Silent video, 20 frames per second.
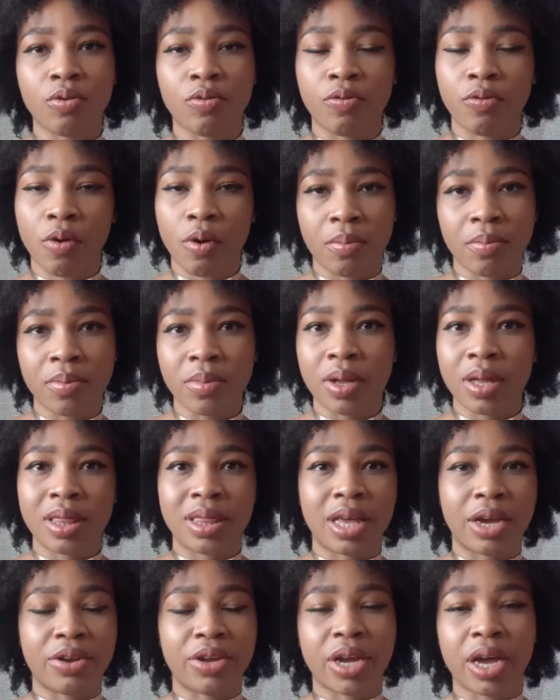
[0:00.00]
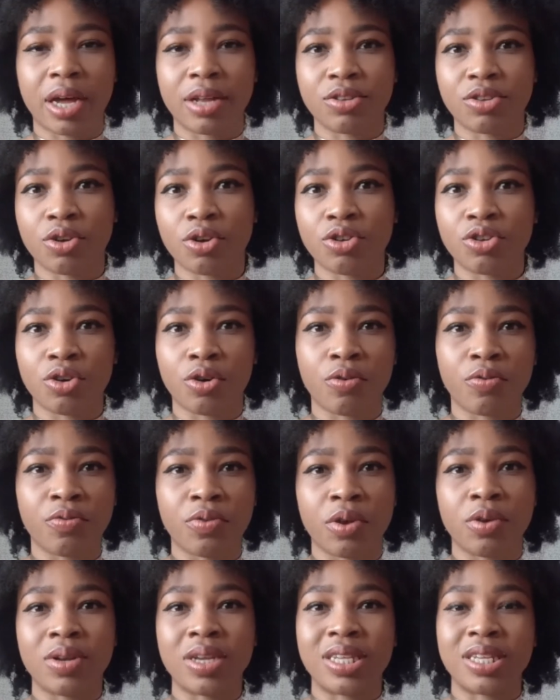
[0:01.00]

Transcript: form that you can touch or feel.